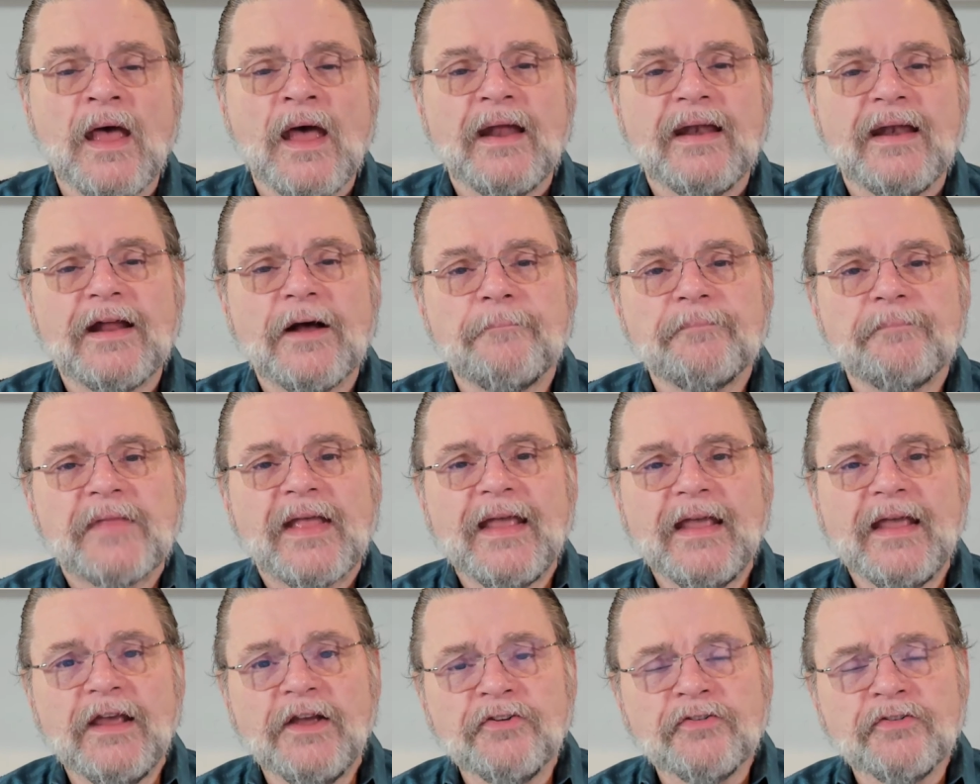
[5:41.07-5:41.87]
Now,
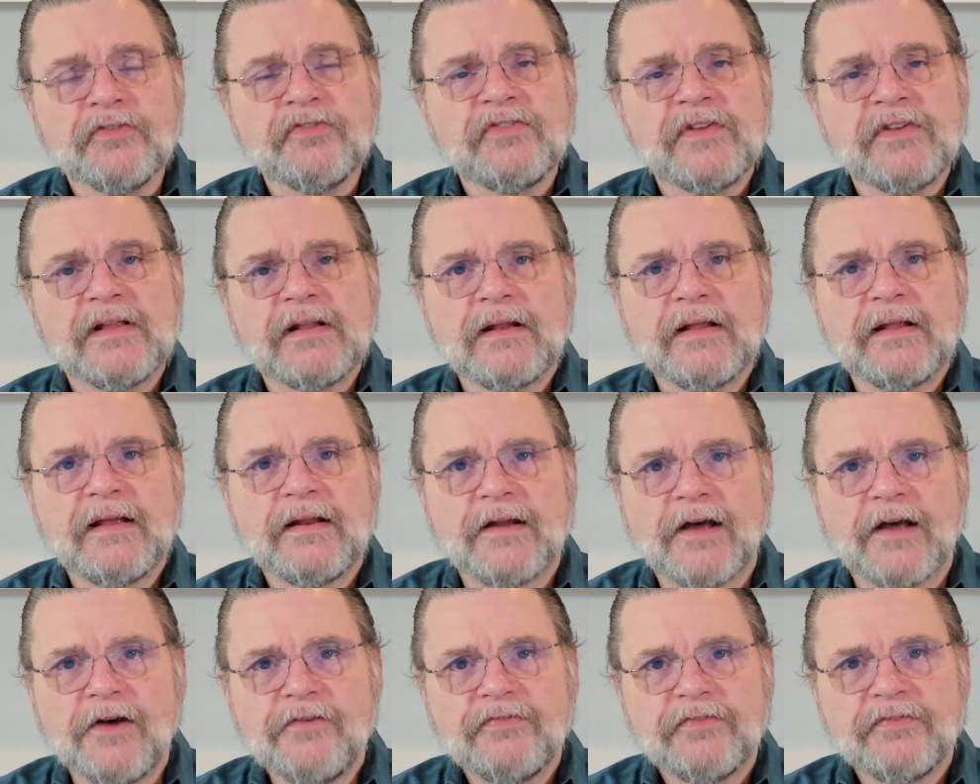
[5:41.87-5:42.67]
interestingly
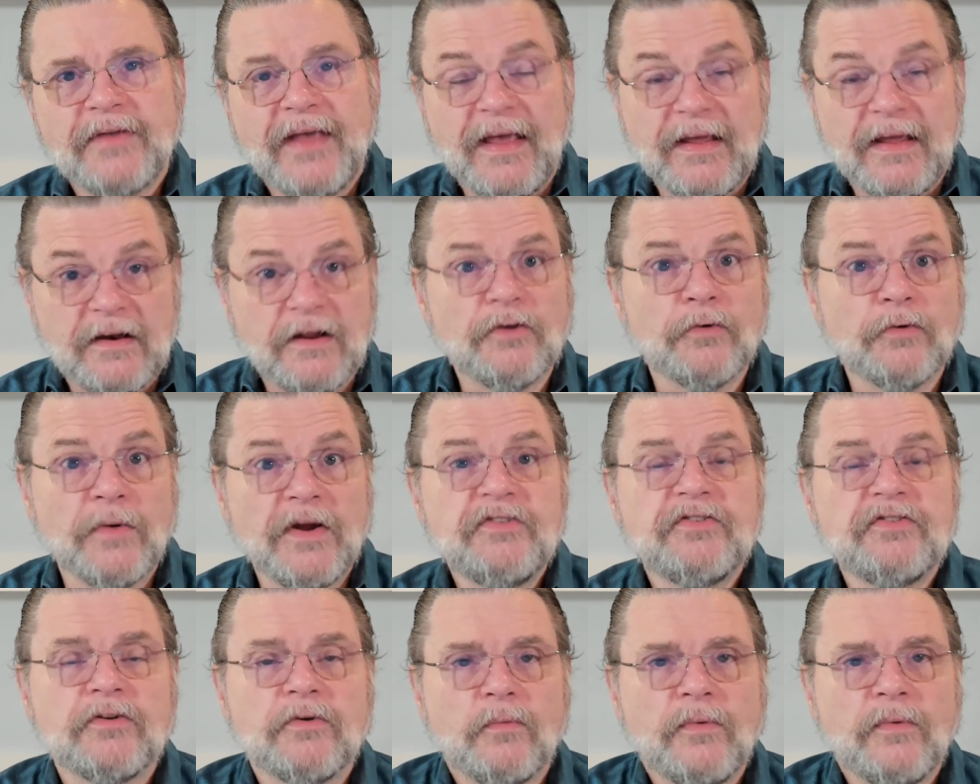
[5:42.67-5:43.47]
enough, and in
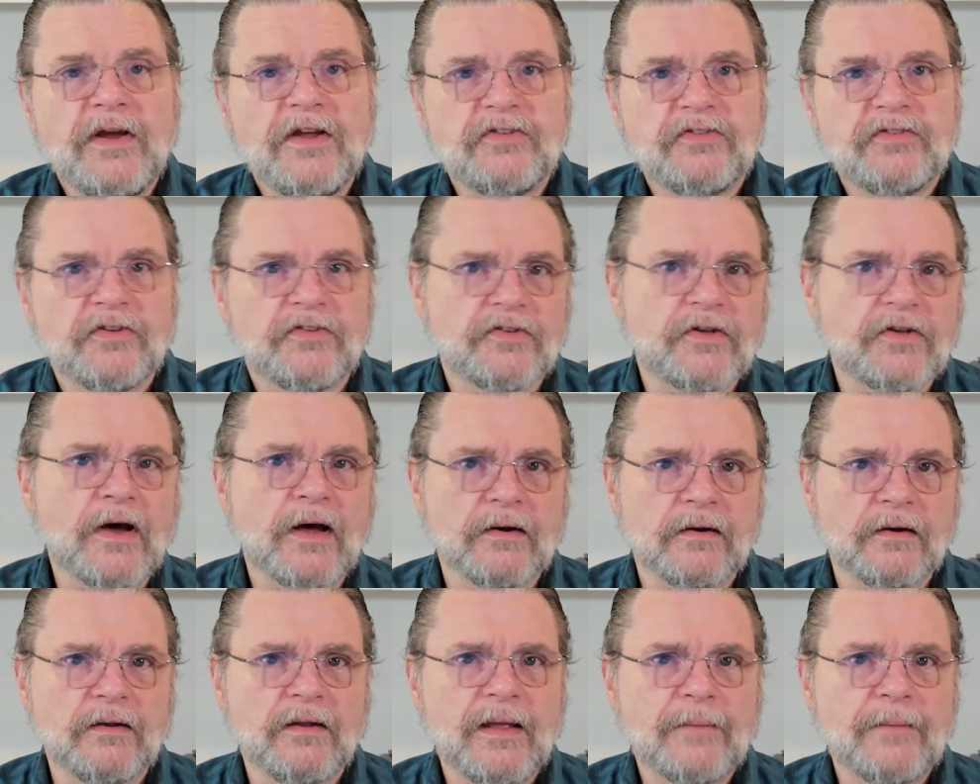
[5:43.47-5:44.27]
recent weeks it's
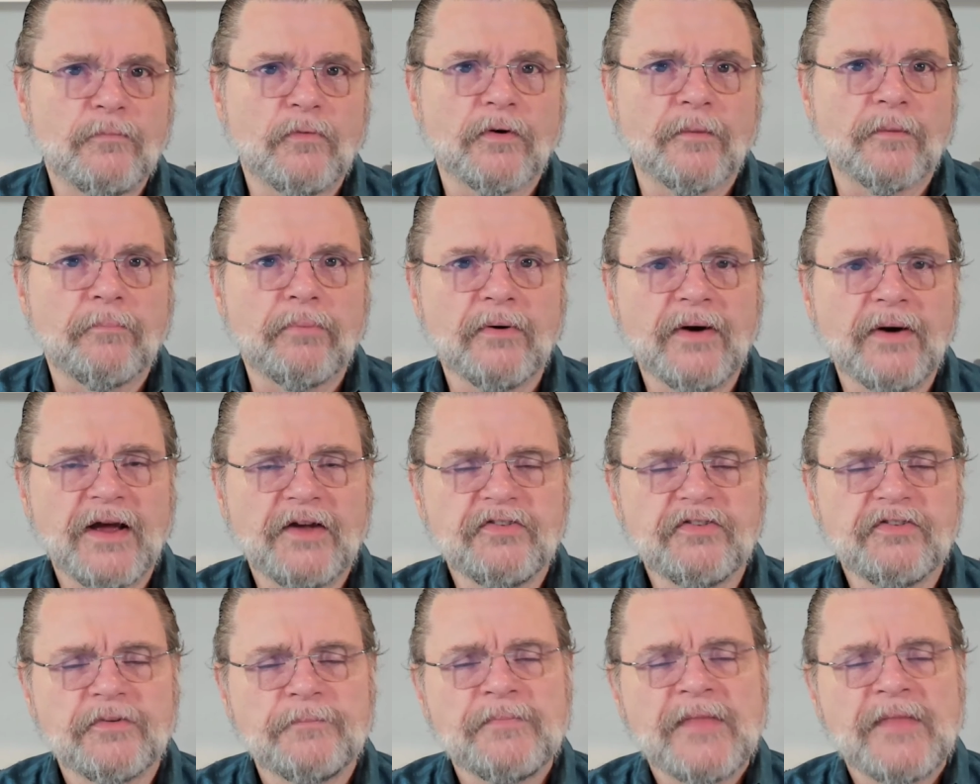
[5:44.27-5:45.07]
gotten a lot more
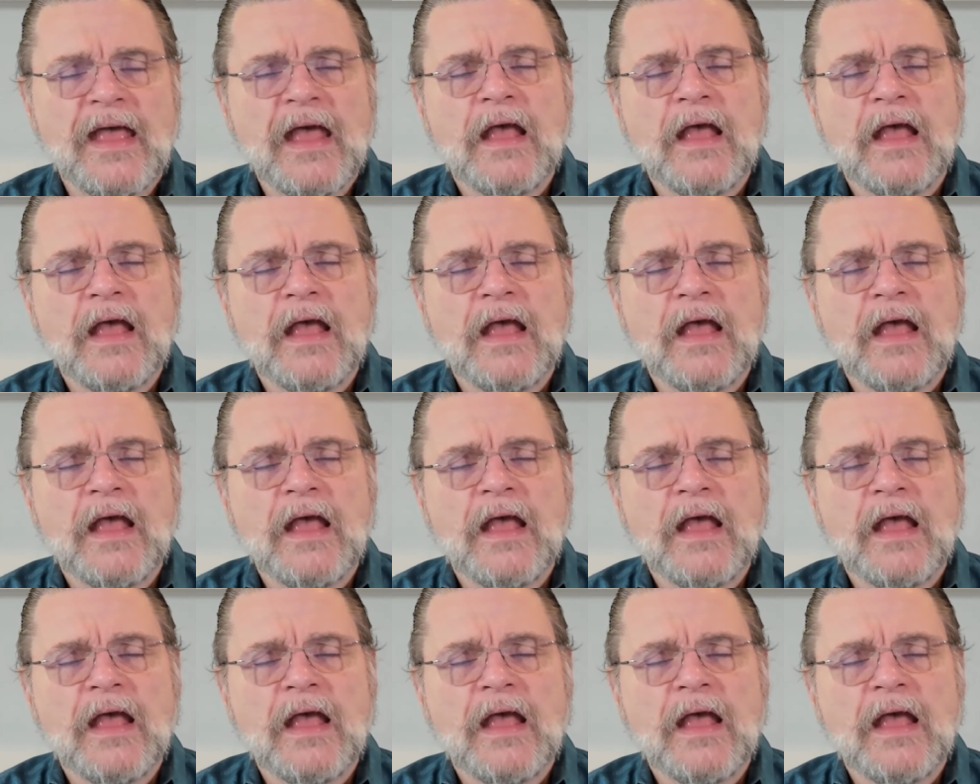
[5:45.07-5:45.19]
press,